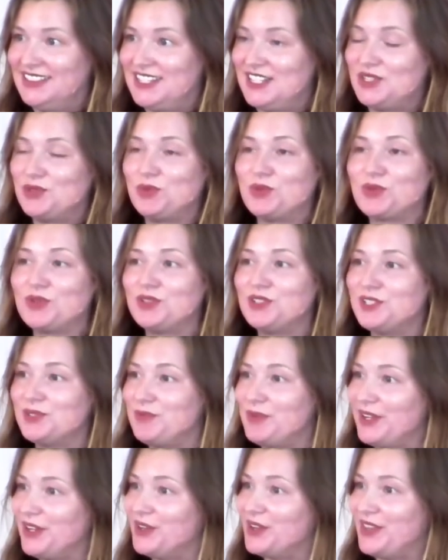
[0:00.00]
this world is
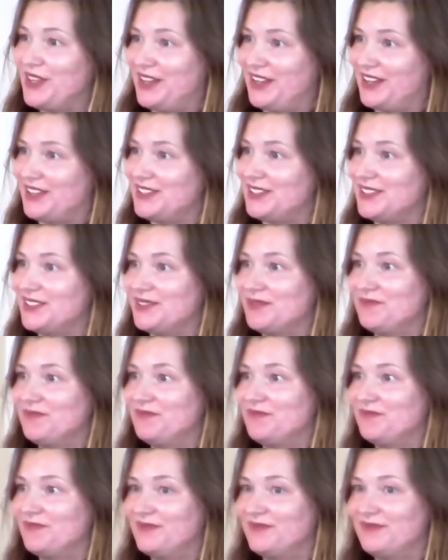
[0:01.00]
bigger than us.
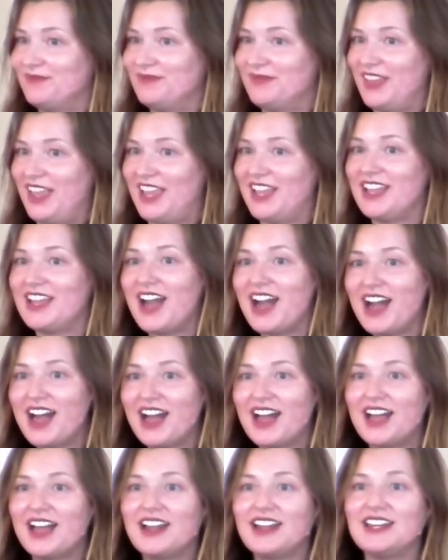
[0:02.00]
And
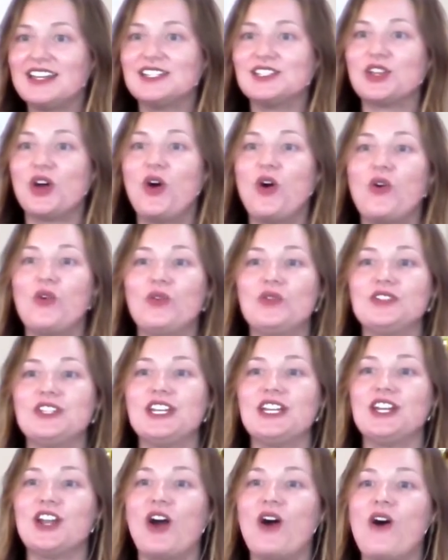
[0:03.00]
God is
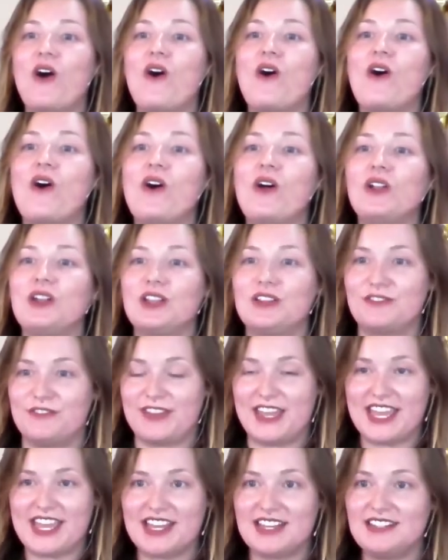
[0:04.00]
holding all of
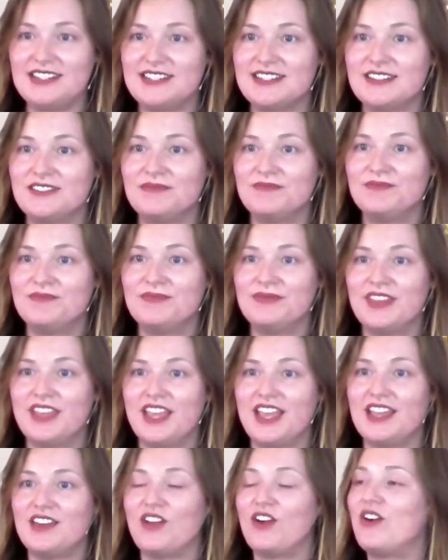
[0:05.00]
it
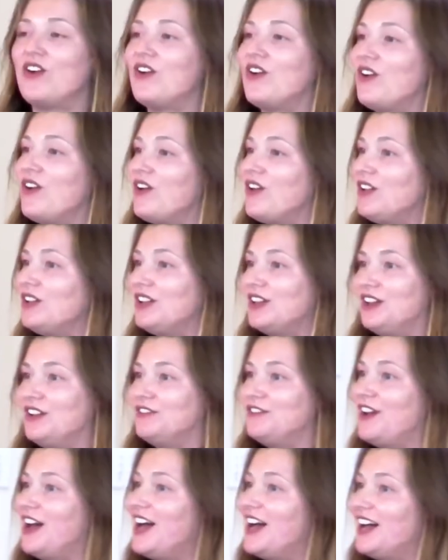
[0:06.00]
and all
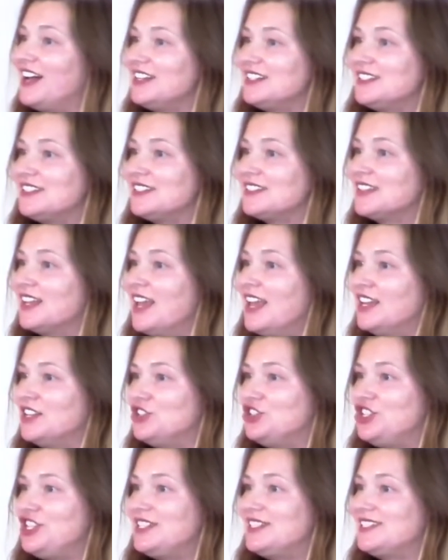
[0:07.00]
of us.
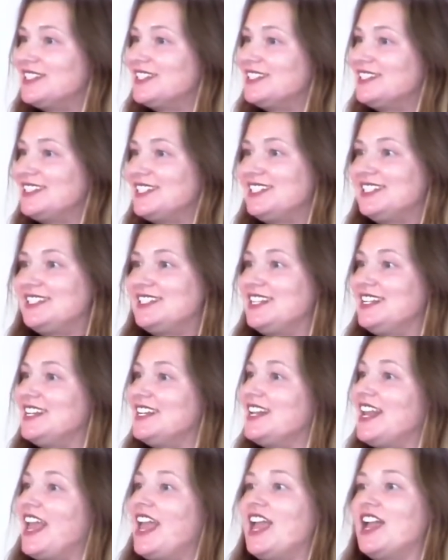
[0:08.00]
Jesus is
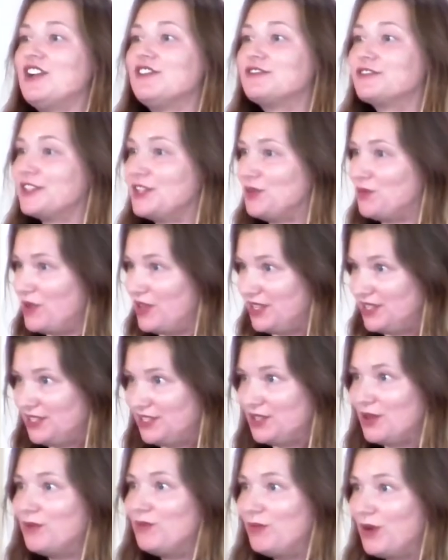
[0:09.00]
in
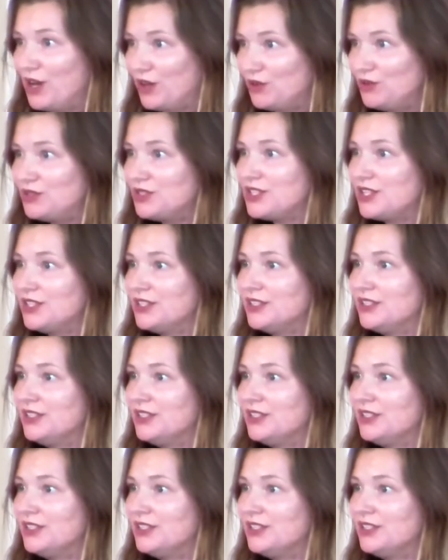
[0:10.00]
everyone's boat.